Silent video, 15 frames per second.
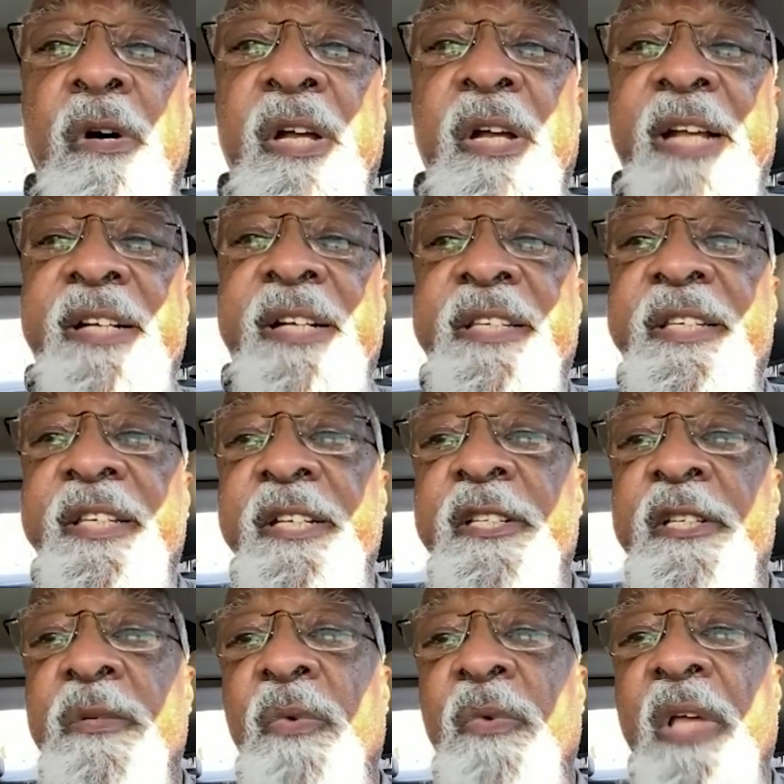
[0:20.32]
A decision
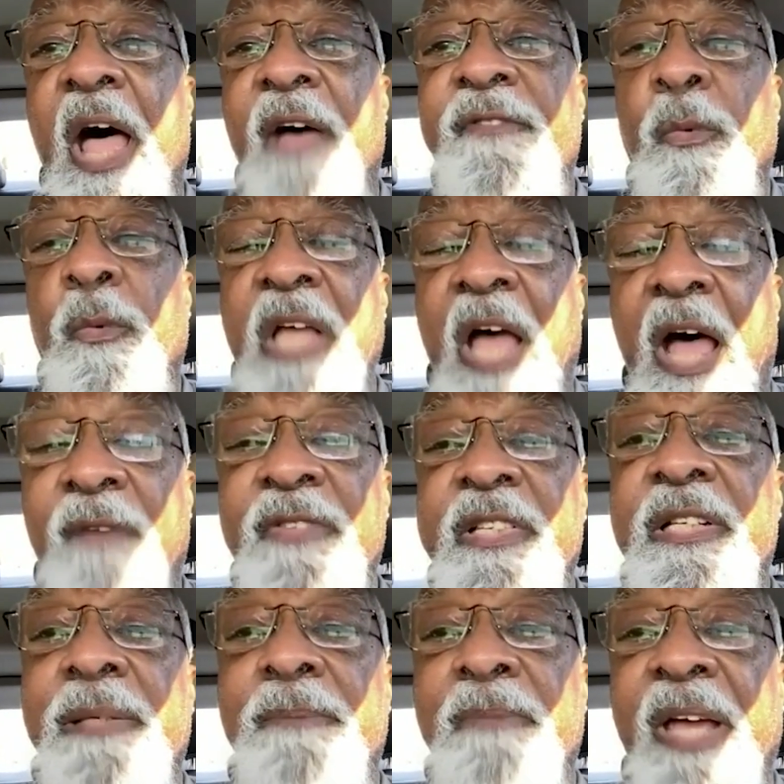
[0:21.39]
was obviously
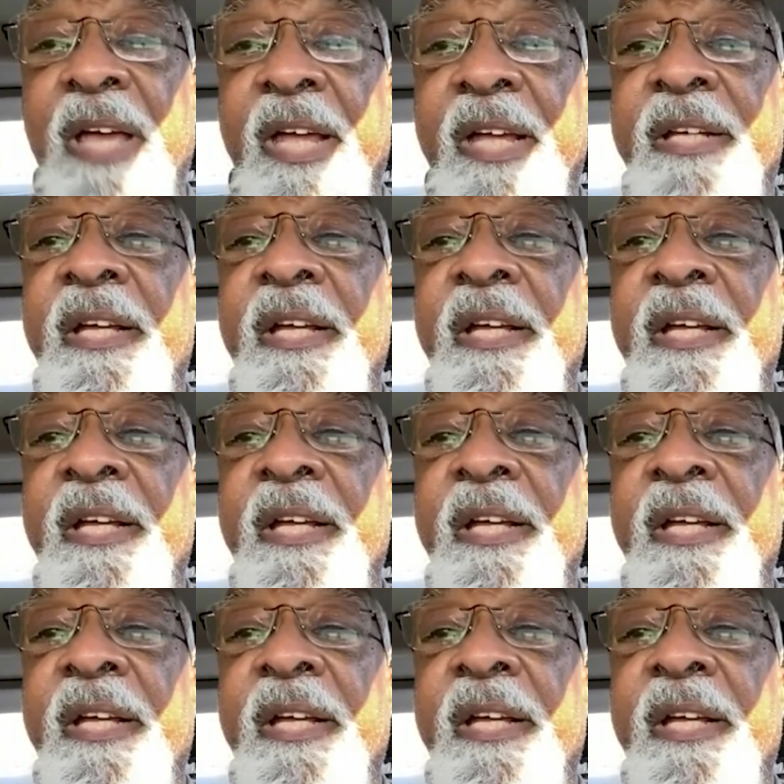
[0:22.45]
made